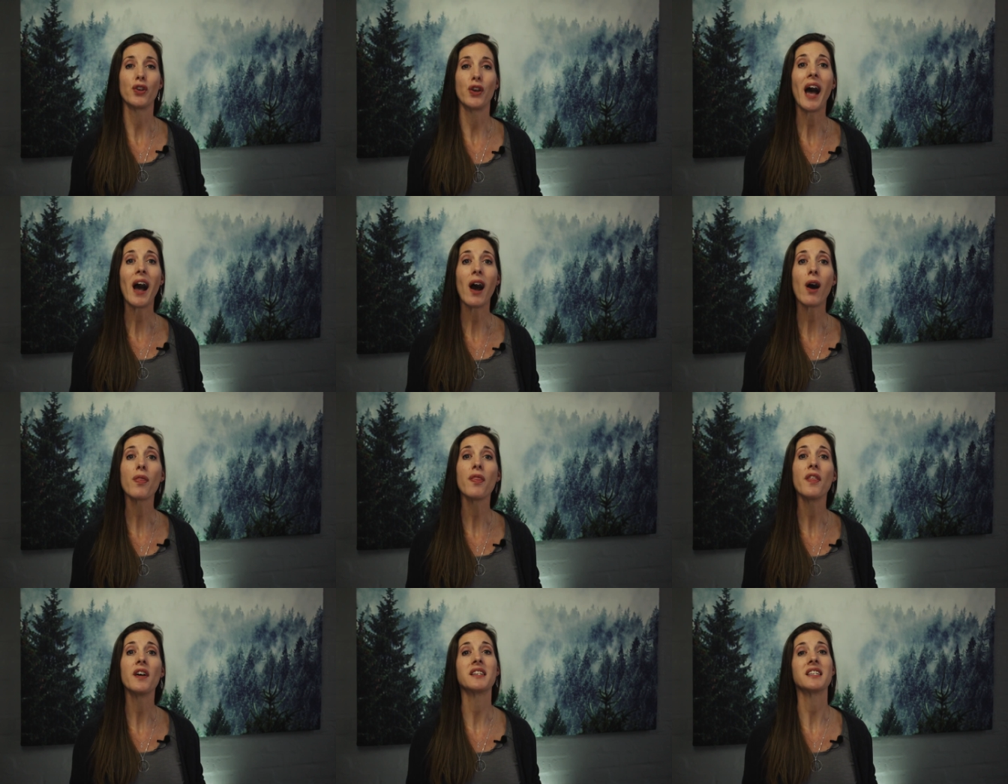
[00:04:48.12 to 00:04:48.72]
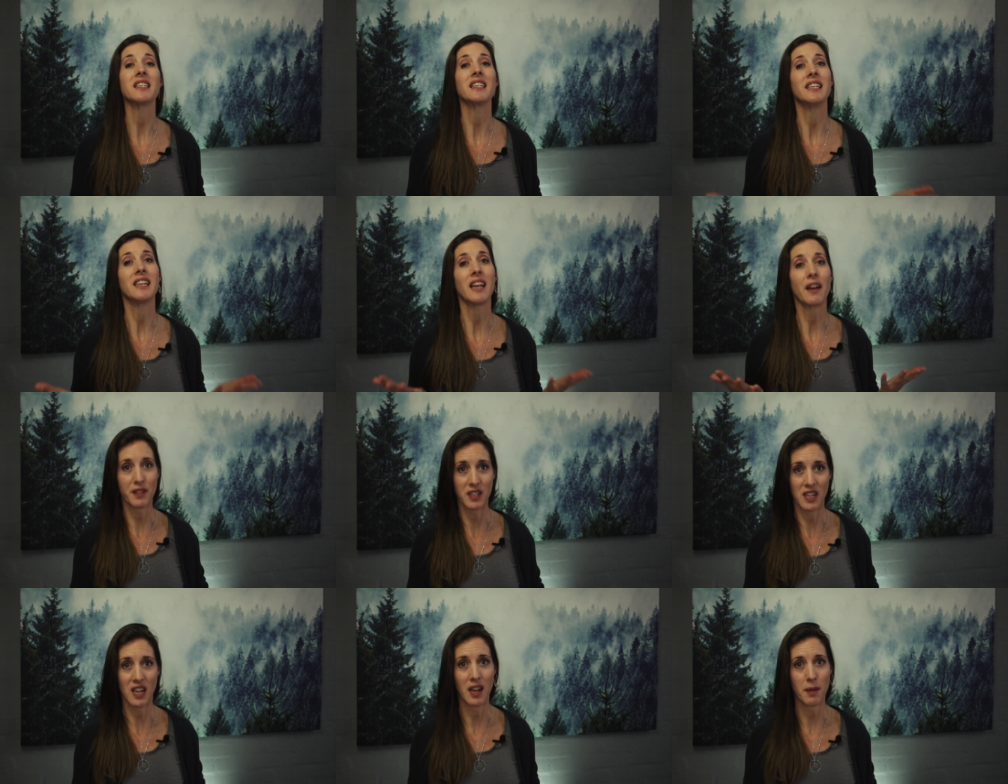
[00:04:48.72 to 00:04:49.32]
now that
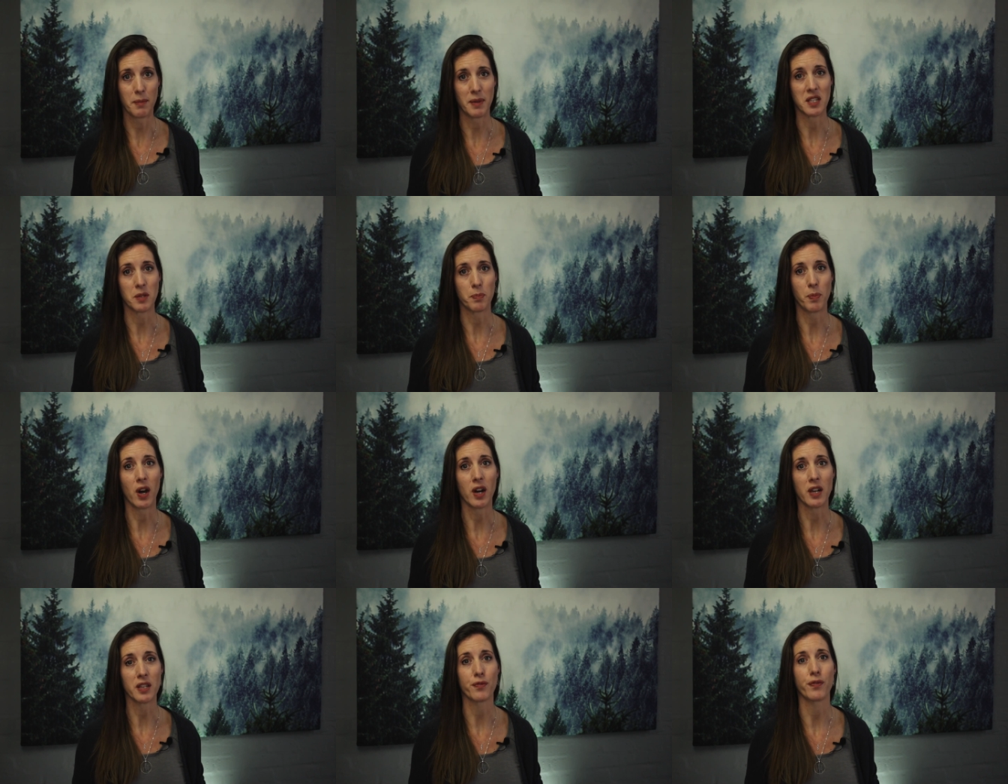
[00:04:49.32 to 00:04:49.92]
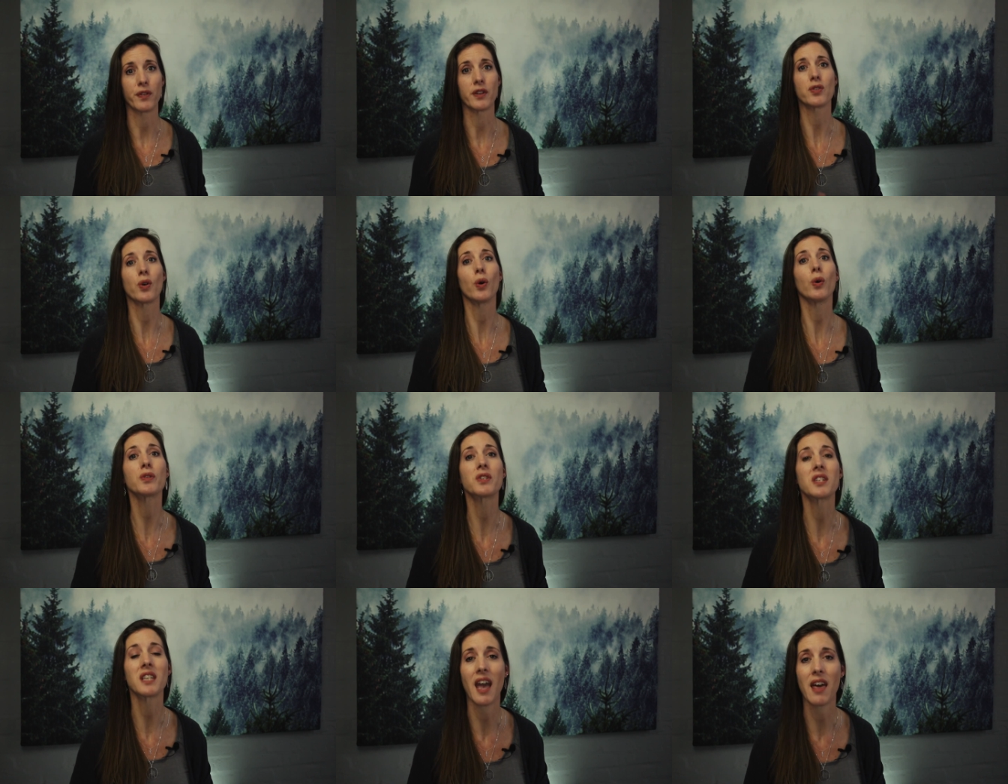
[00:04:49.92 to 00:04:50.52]
enough time has passed for us
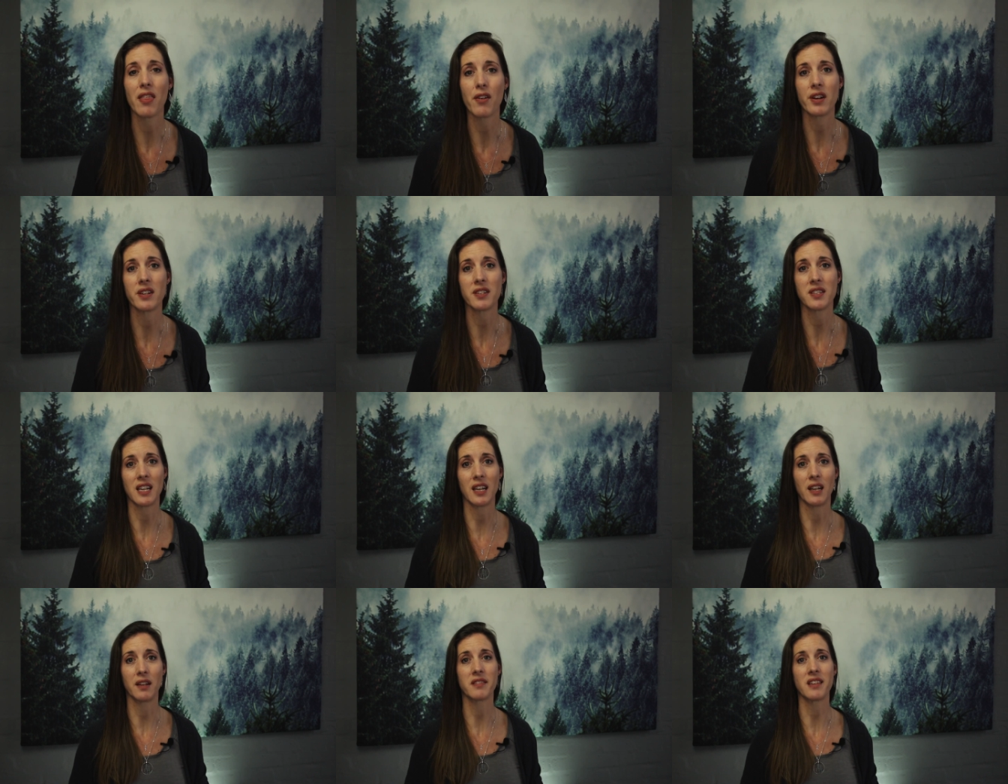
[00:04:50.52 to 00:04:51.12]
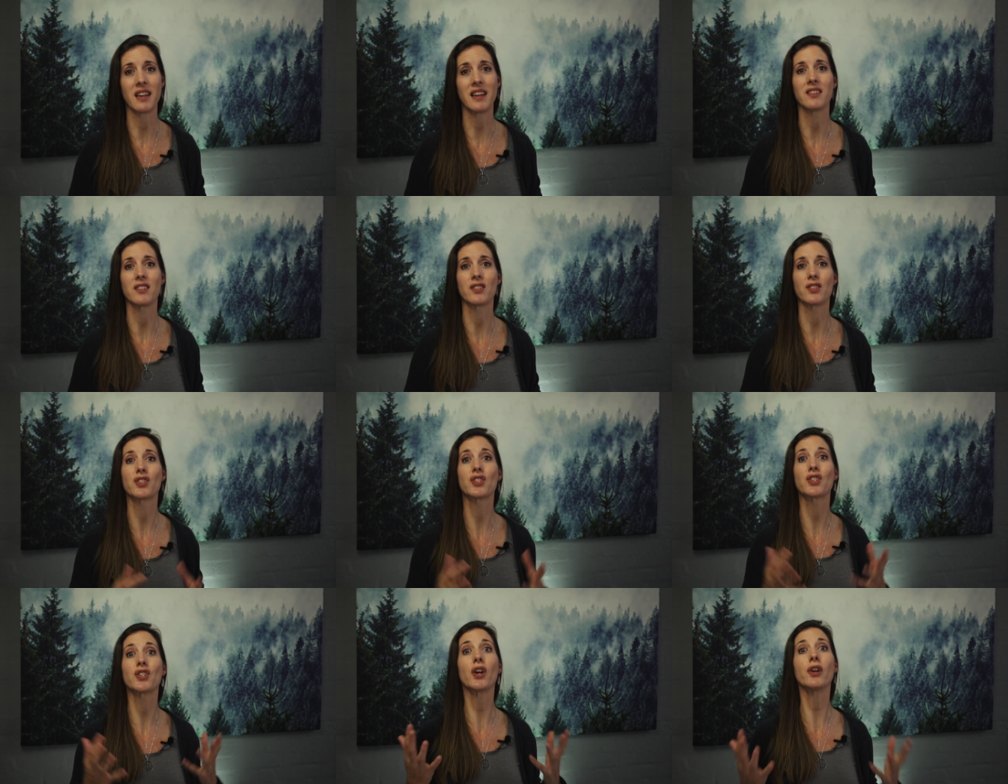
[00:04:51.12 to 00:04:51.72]
all to gather ourselves and
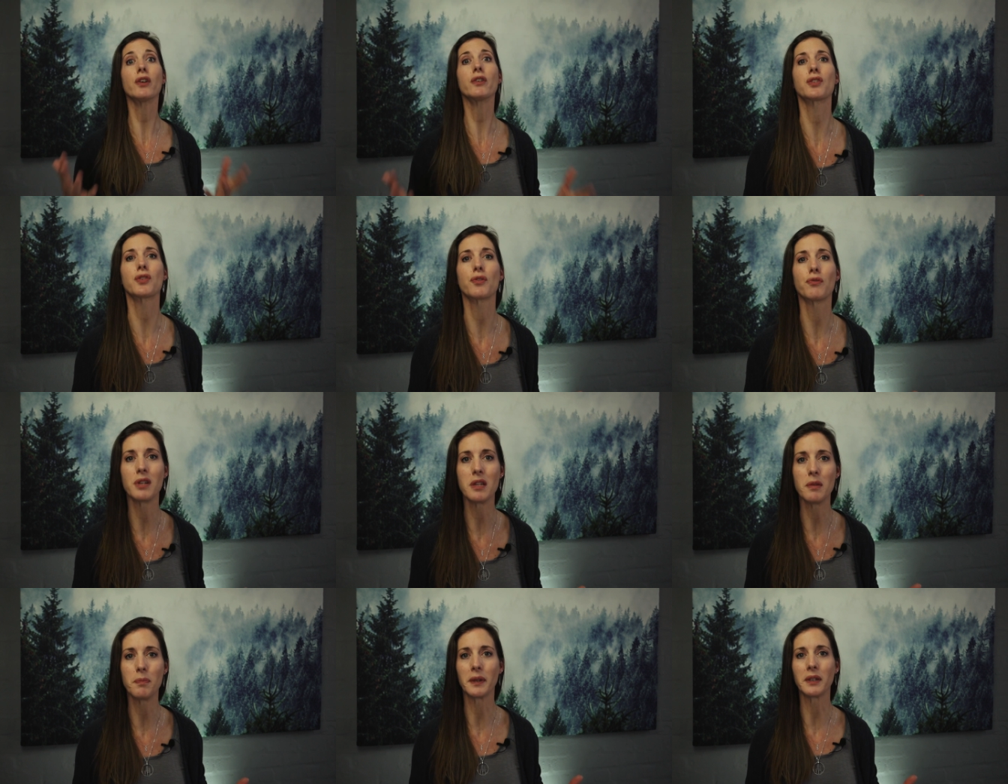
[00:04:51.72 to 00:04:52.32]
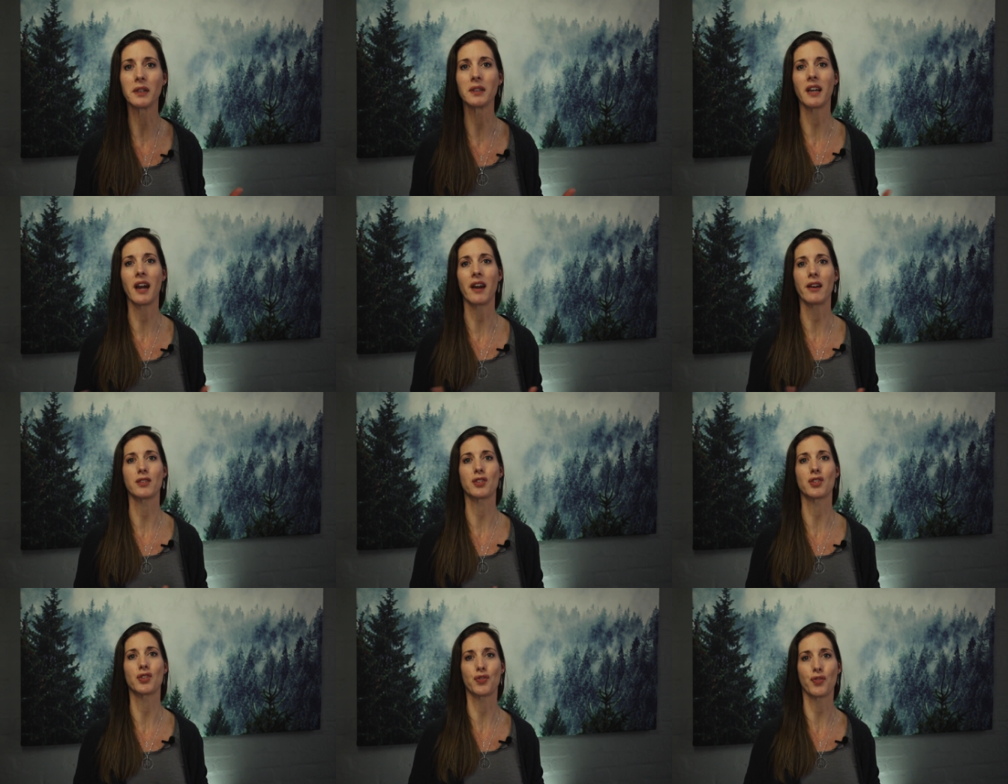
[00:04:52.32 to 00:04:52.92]
start to rebuild
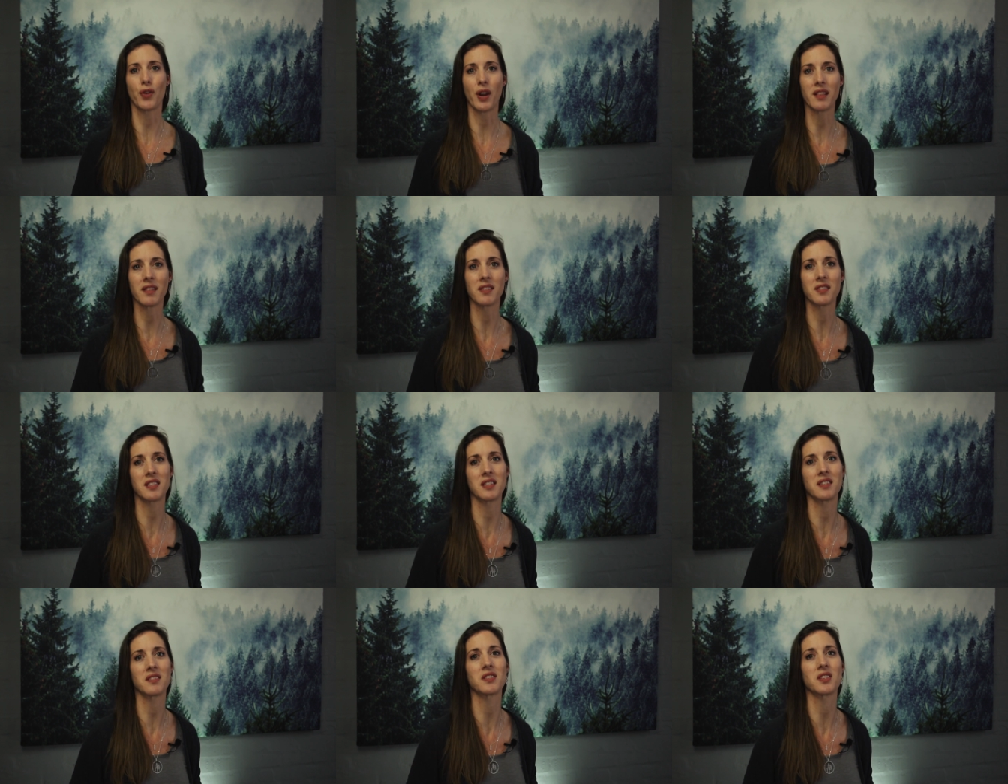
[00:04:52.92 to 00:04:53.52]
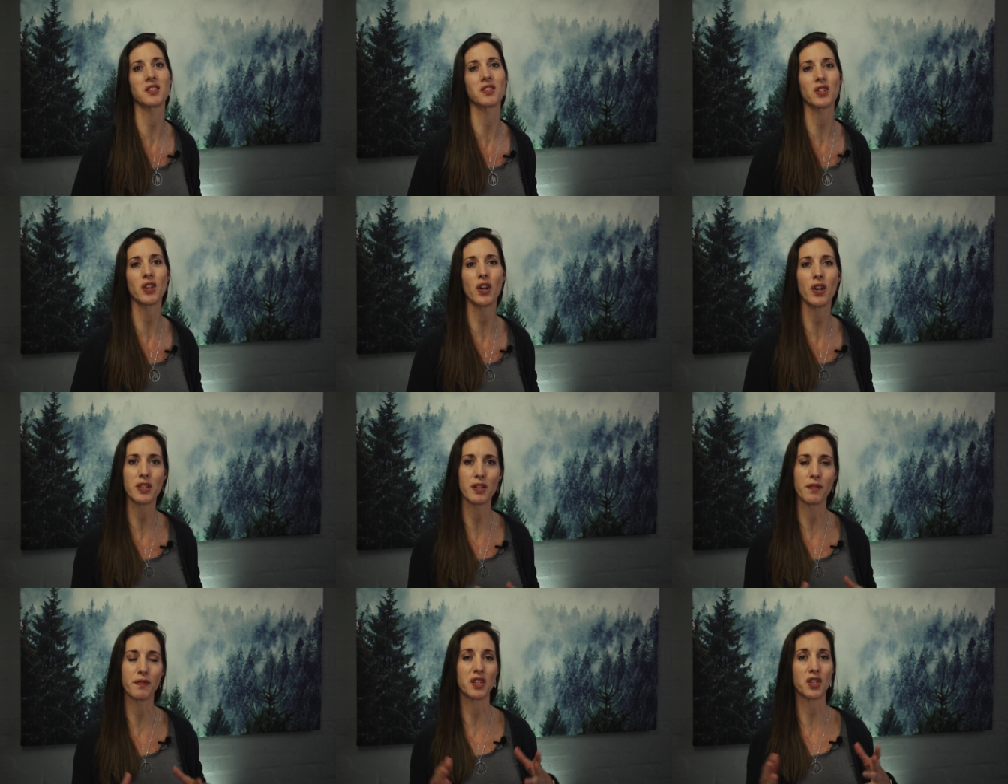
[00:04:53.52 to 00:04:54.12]
our strengths since the
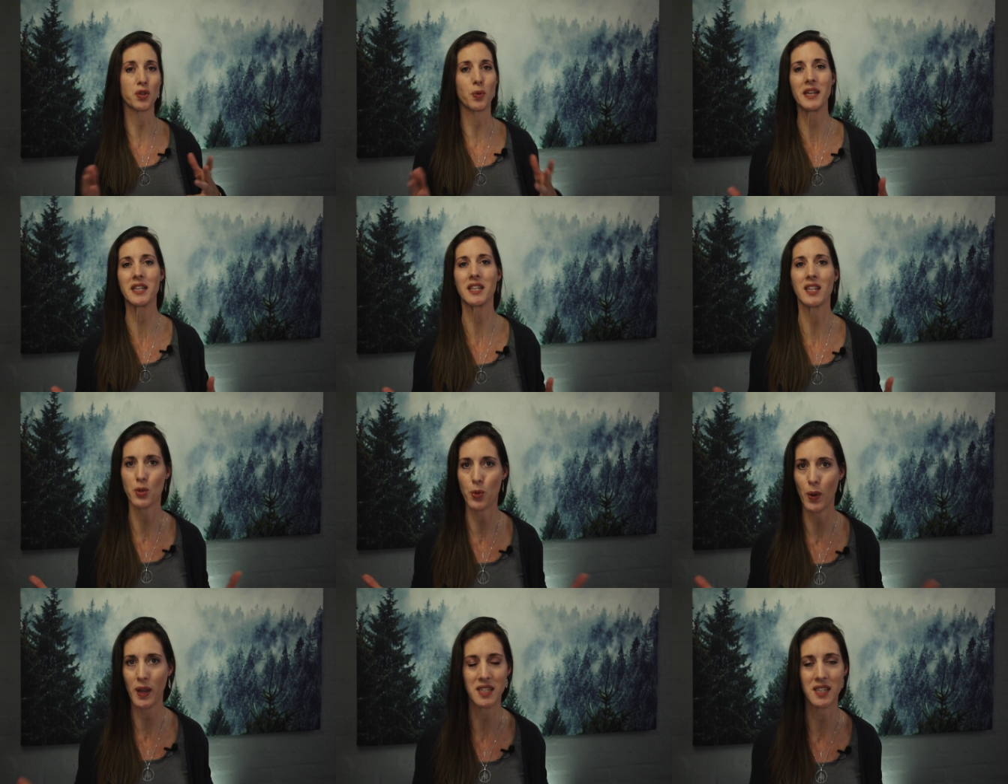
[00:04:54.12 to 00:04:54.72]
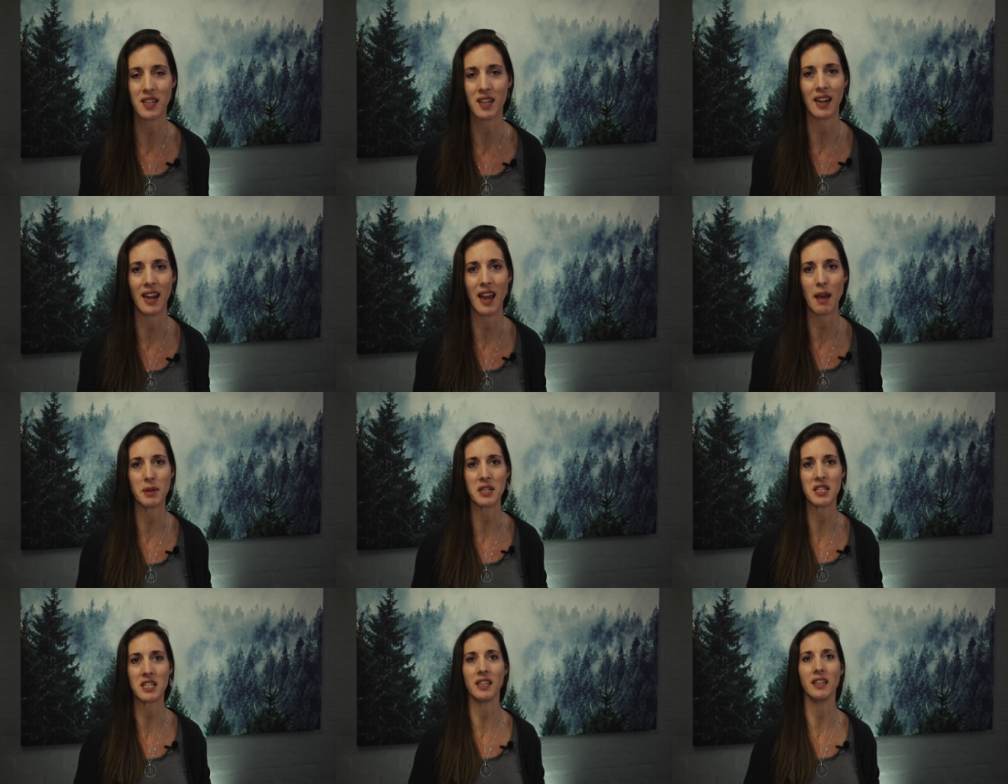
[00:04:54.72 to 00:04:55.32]
start of the 2020
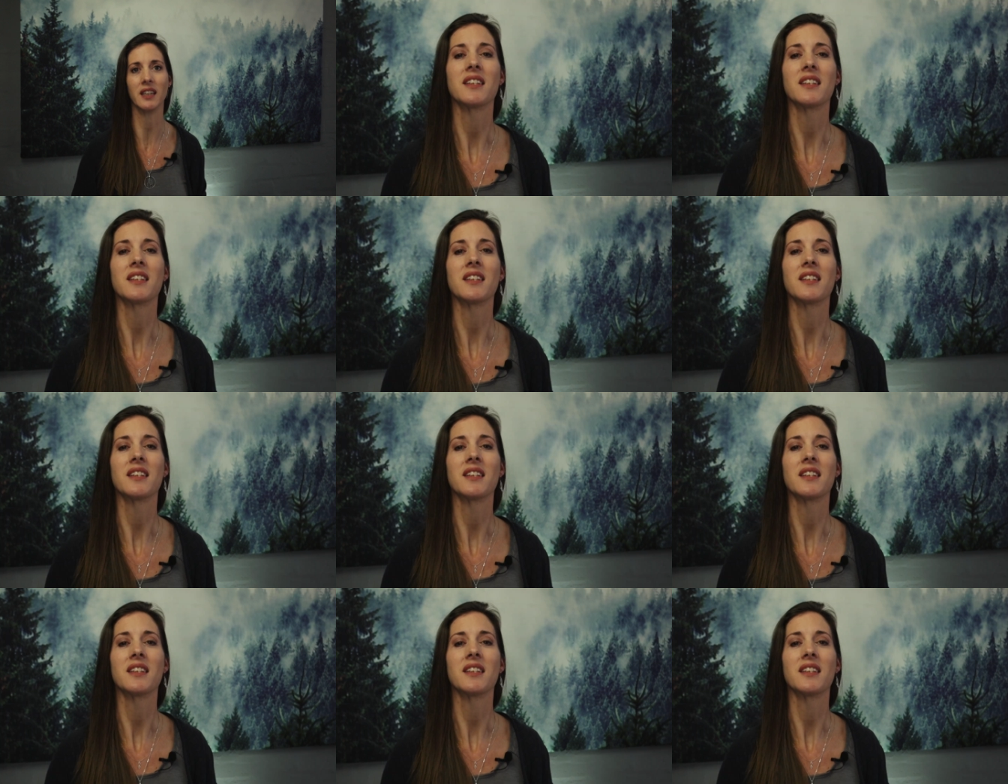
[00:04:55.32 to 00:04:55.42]
calamity,